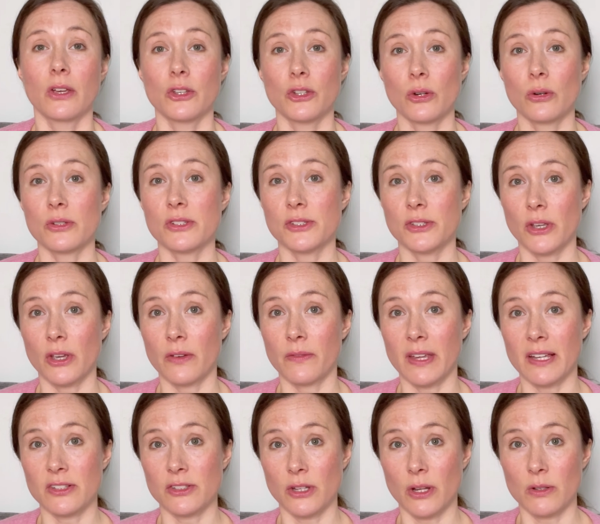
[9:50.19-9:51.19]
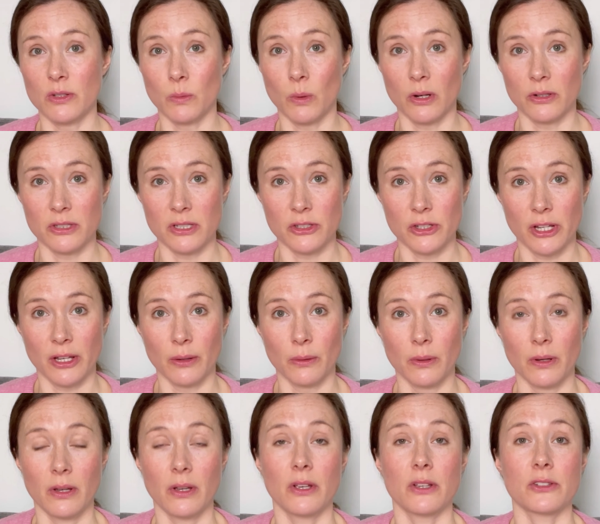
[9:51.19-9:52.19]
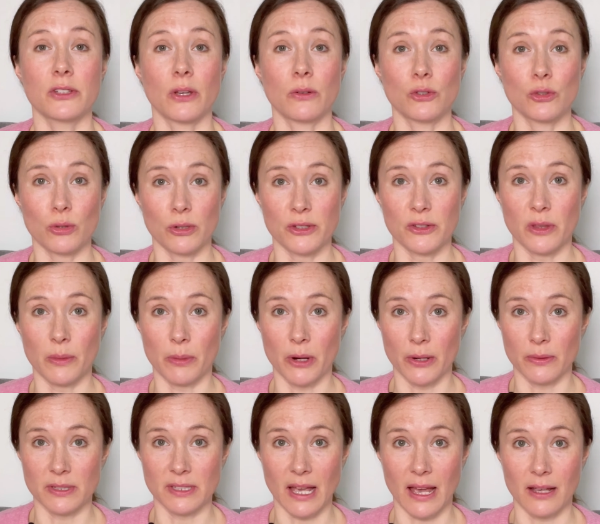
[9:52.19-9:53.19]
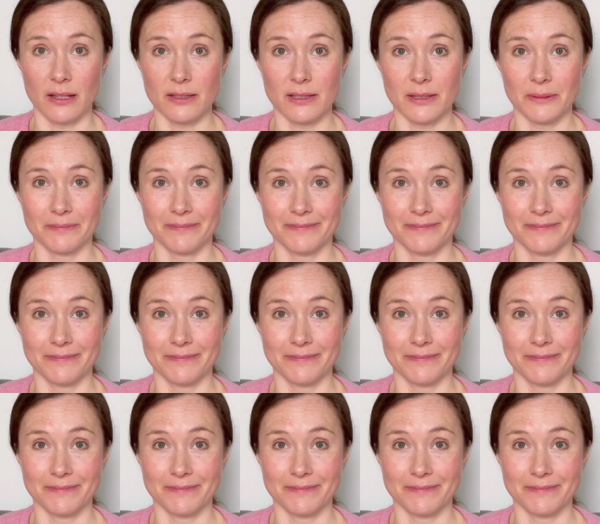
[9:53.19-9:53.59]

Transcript: Your cervix knows what to do, so trust the process.